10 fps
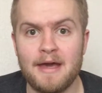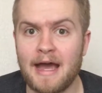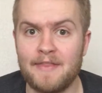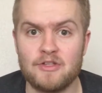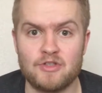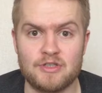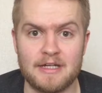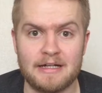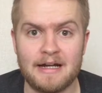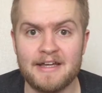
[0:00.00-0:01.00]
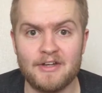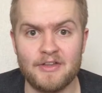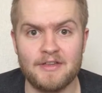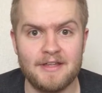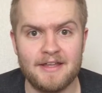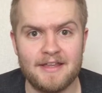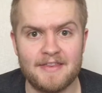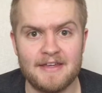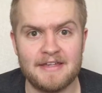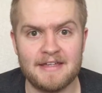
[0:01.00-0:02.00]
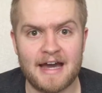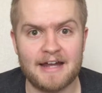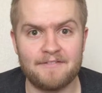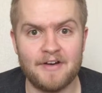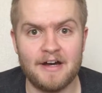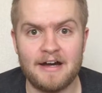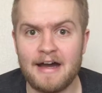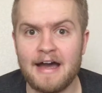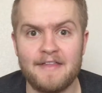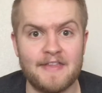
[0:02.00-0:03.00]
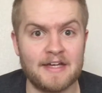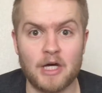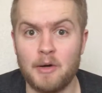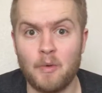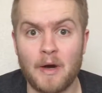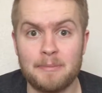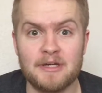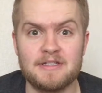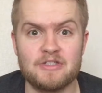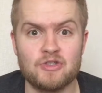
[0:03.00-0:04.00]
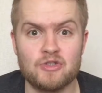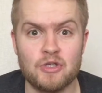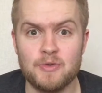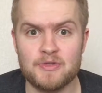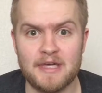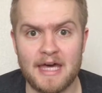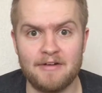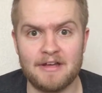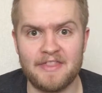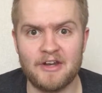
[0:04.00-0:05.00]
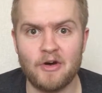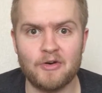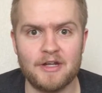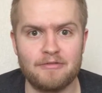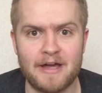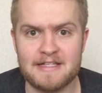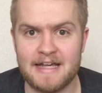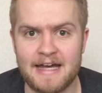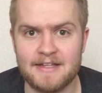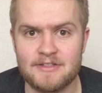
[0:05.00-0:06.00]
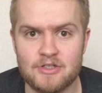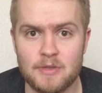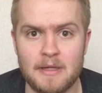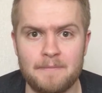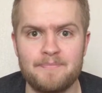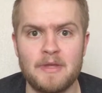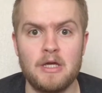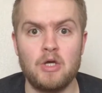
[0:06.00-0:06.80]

and they're just going to click on the advert and then go away because it's just too scary and they're not going to raise their hand to do it.